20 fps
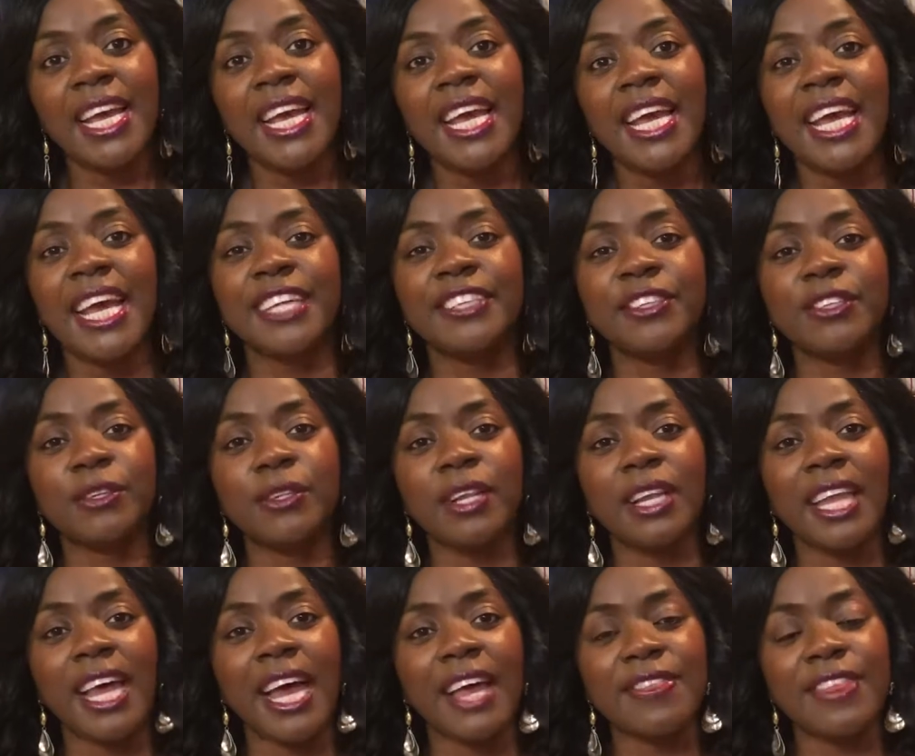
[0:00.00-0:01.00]
is to
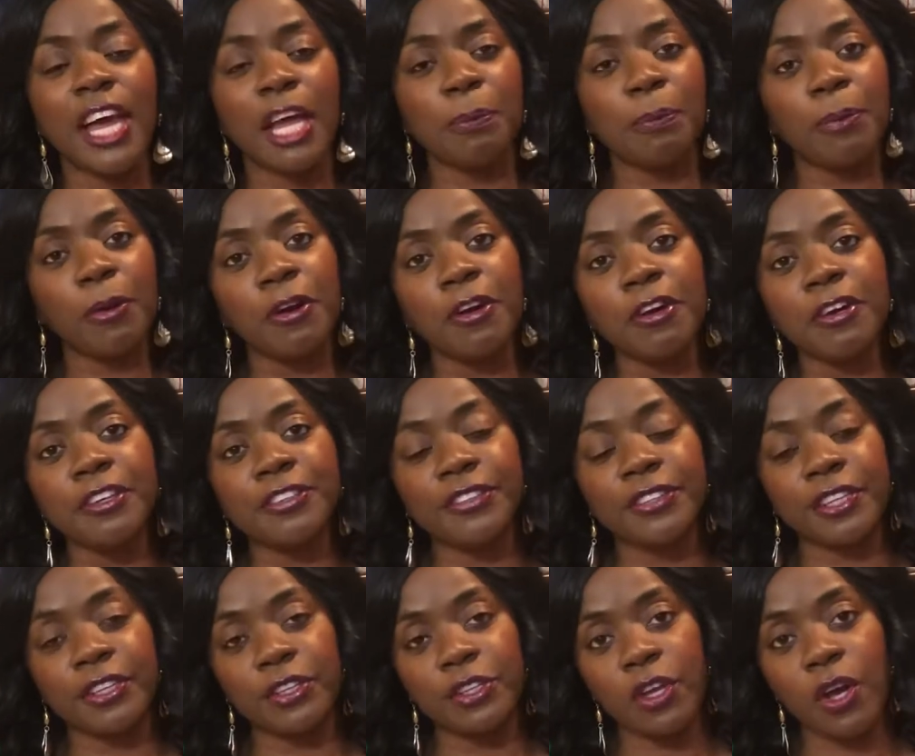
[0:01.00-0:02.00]
let that
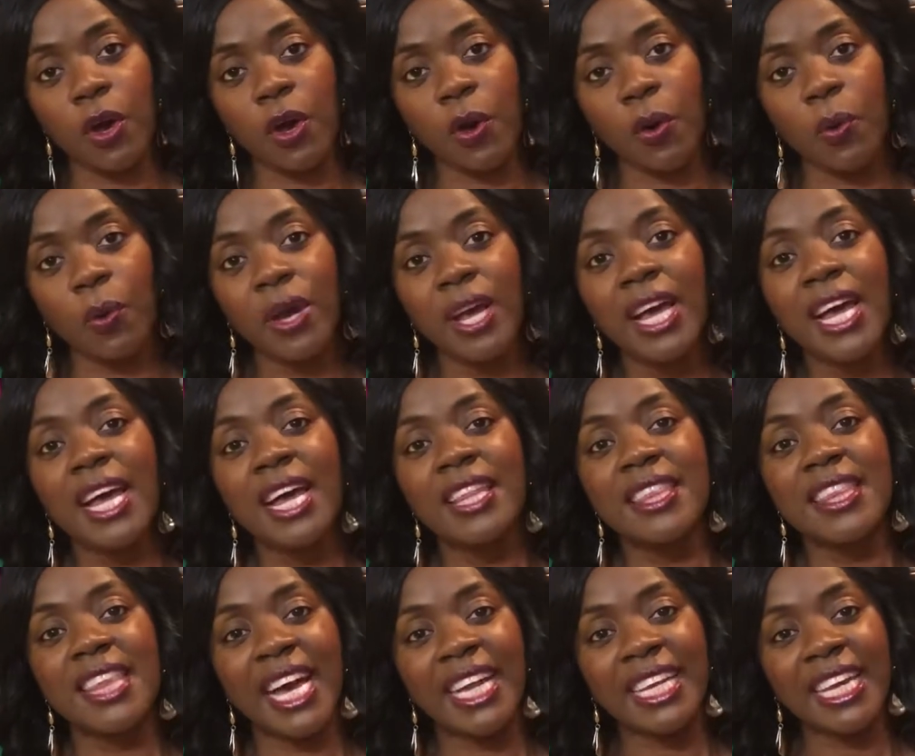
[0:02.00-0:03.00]
person know
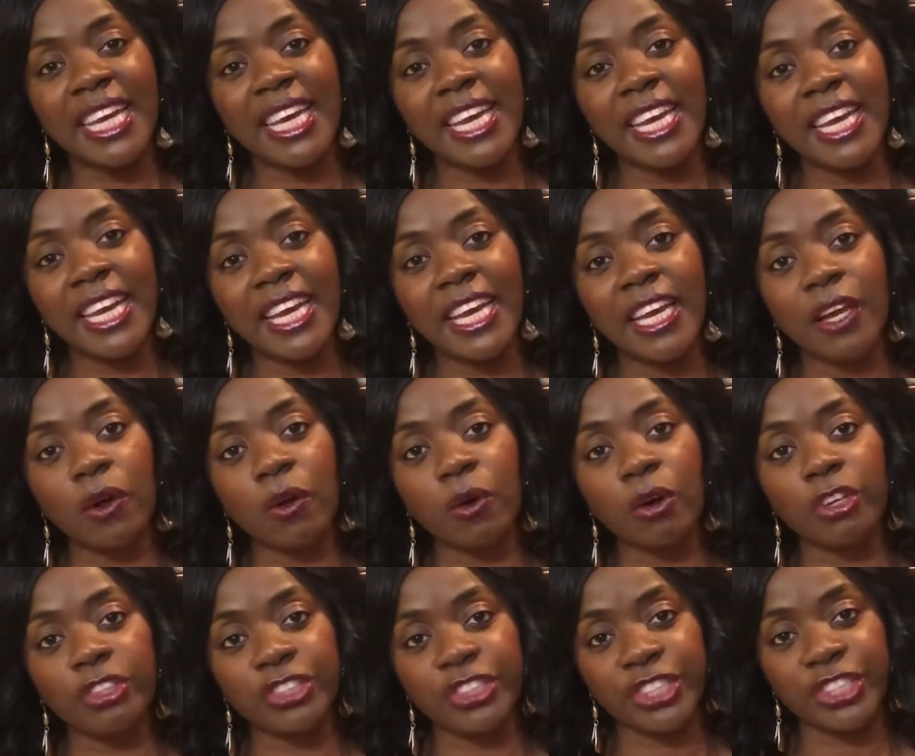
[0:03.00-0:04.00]
that he
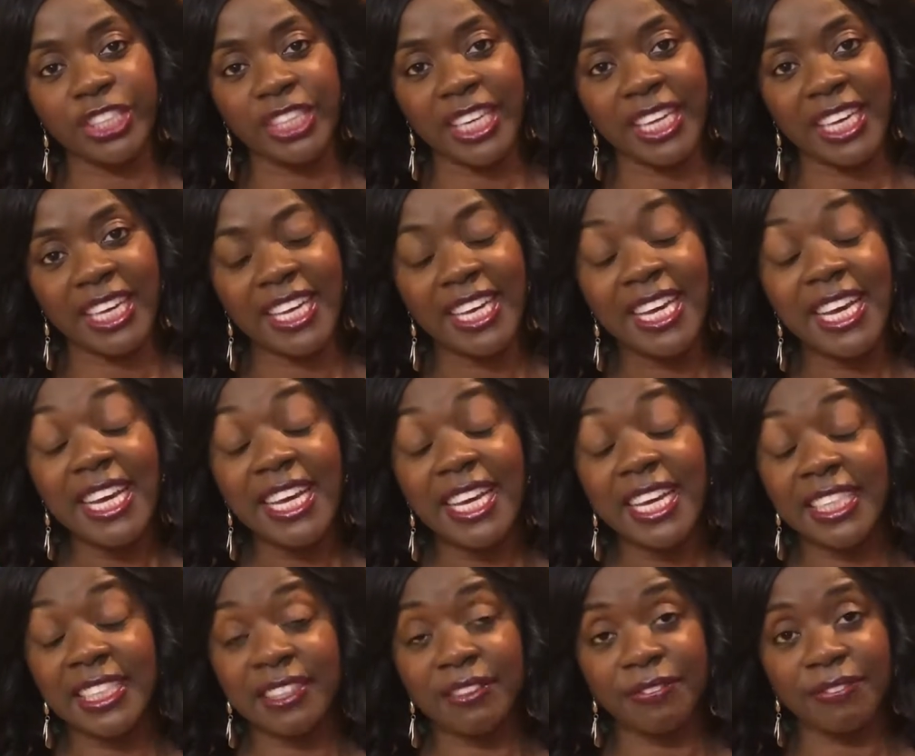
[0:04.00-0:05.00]
or she
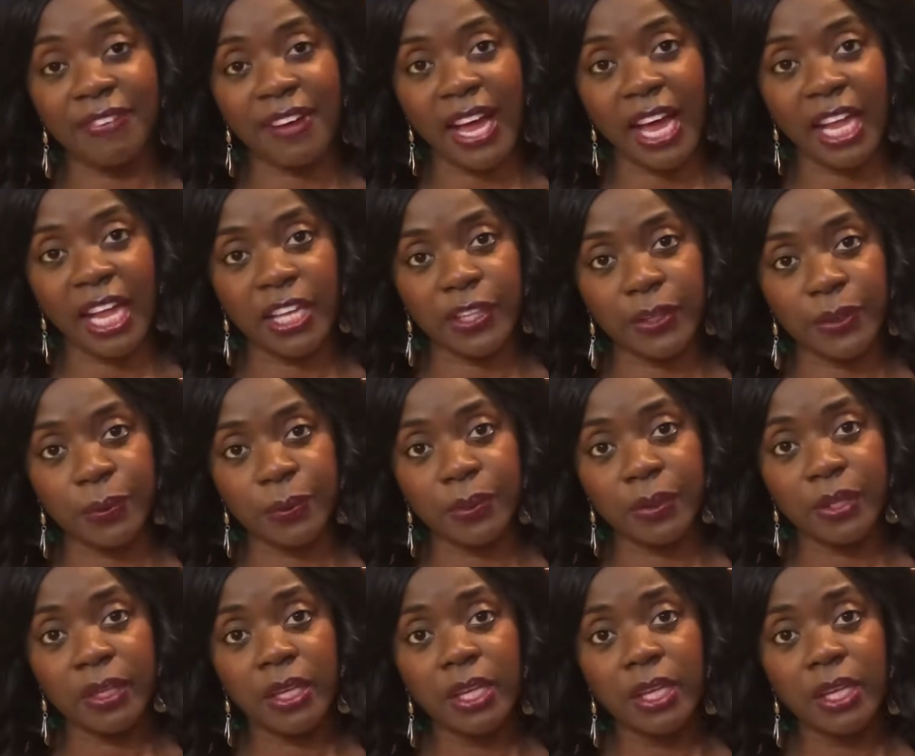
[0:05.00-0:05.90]
is valued.